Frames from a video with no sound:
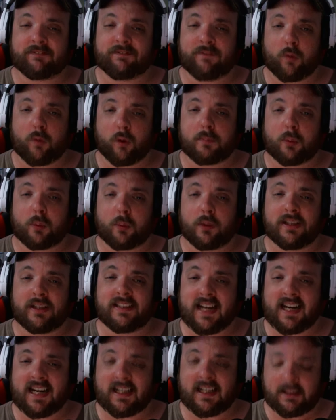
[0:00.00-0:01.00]

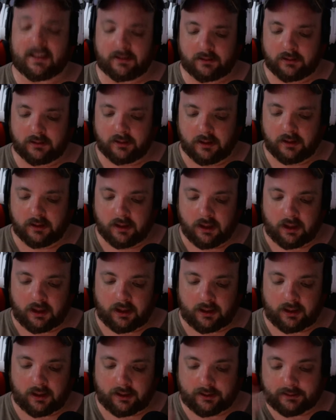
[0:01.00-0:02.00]
4.9
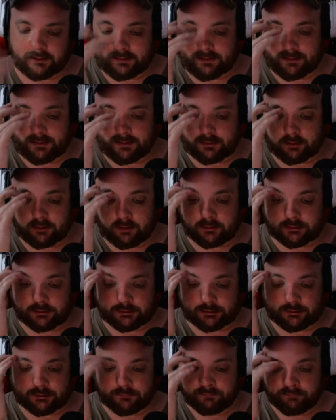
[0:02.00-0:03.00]
uh,
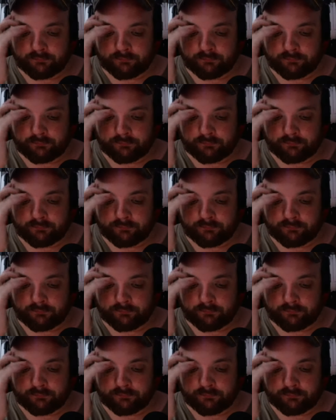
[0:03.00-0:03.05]
gigahertz,